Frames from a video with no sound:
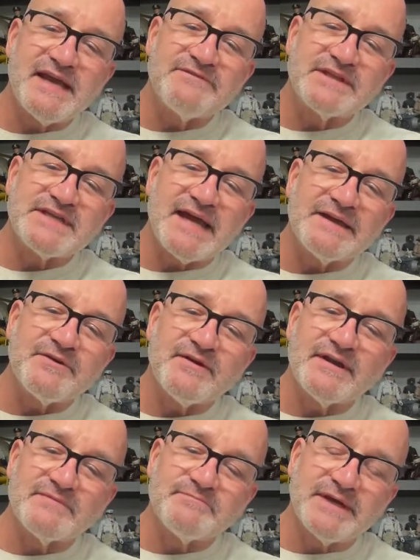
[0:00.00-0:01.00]
have the tiger
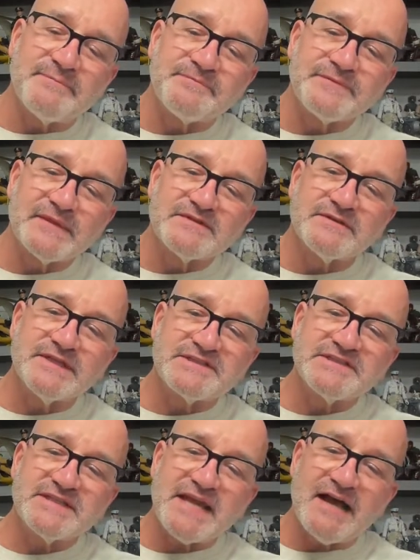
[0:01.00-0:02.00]
on it, but so
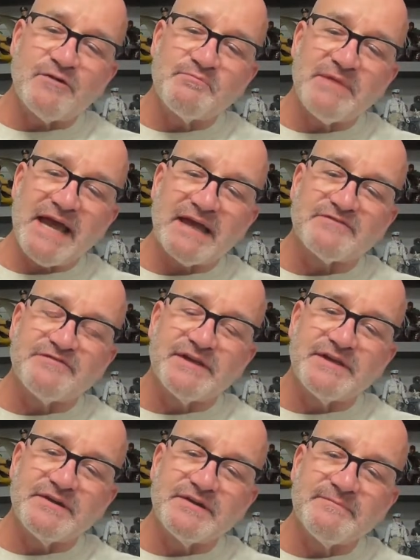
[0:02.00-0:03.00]
this is the Outback
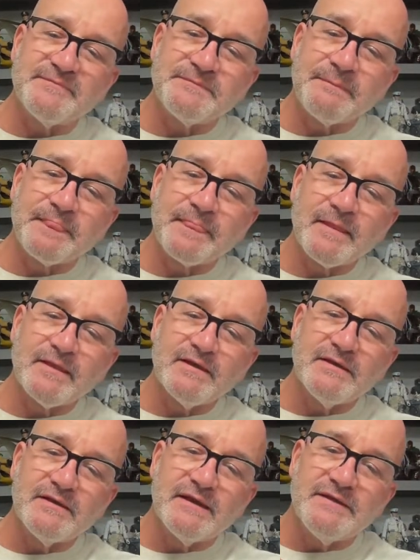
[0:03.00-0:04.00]
figure.
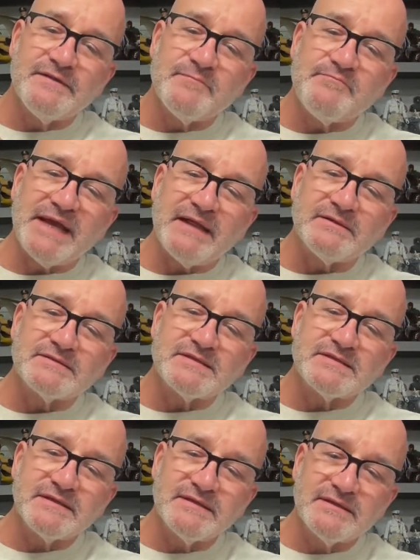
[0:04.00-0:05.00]
And the
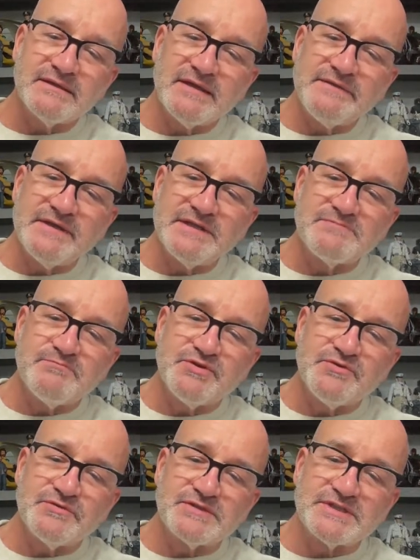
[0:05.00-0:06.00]
belt and these
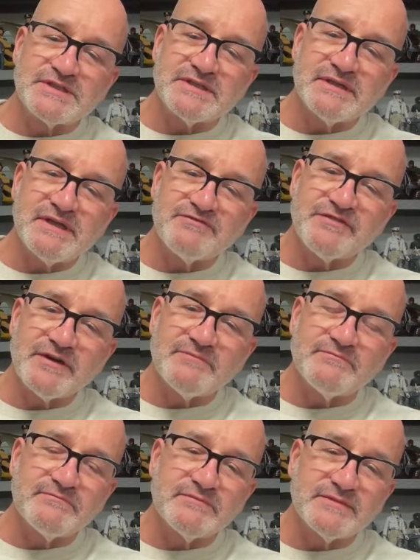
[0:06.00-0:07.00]
boots are
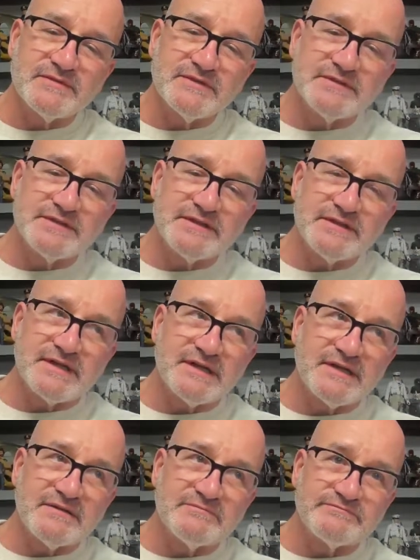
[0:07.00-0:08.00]
from
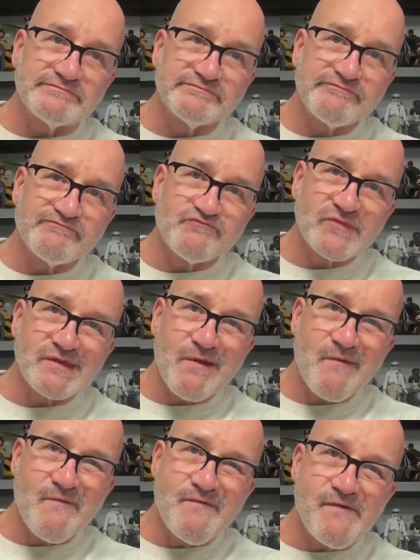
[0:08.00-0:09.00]
the
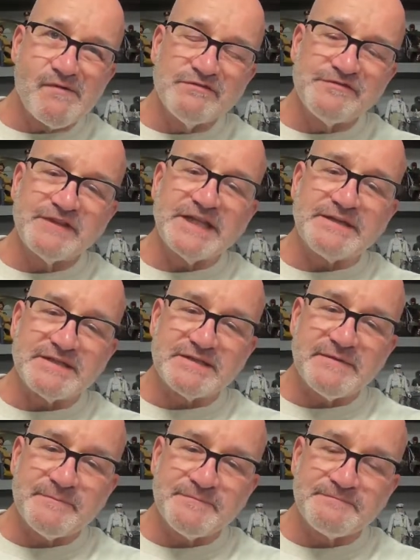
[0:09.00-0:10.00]
Flint.